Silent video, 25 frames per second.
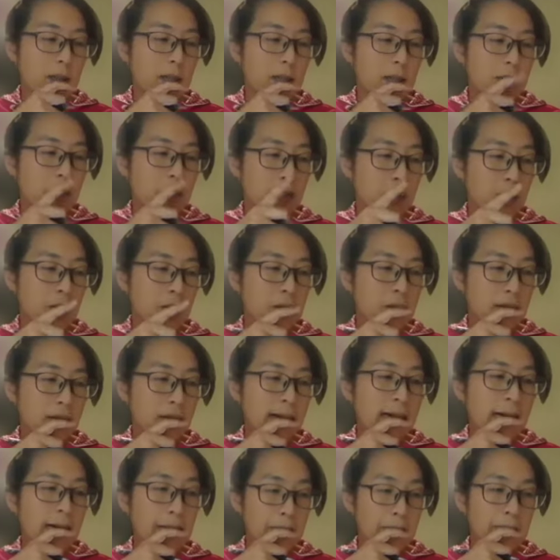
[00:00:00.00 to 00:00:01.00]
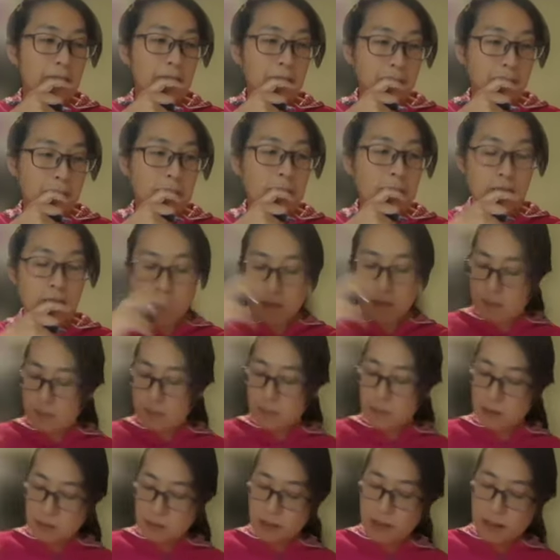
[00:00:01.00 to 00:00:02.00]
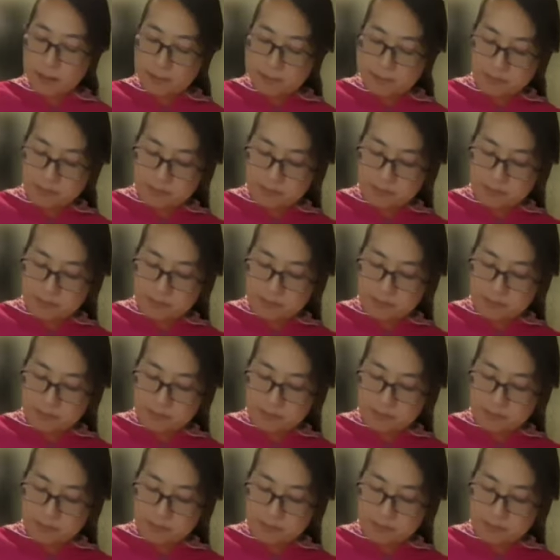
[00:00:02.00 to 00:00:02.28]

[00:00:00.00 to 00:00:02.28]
what I should do. Yeah. Yeah. Okay.